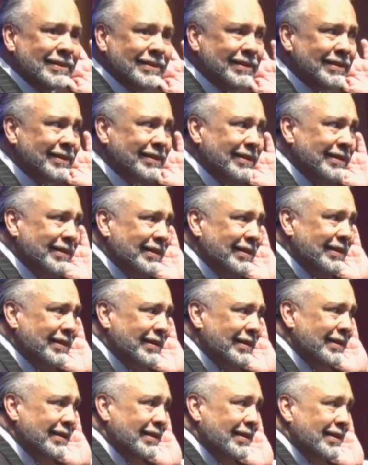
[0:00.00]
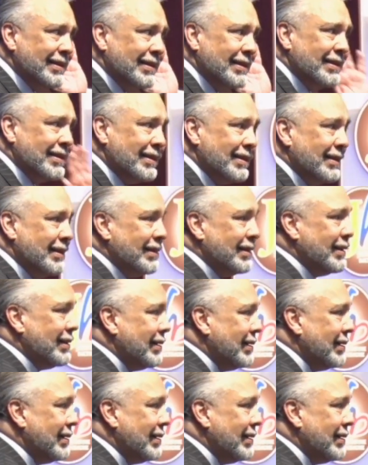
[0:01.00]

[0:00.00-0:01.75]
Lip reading: (silence)